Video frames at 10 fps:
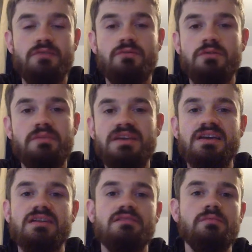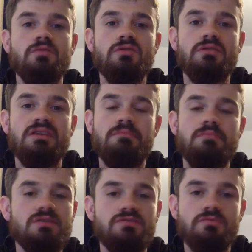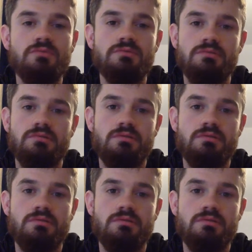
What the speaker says: don't want to be here anymore. They're miserable.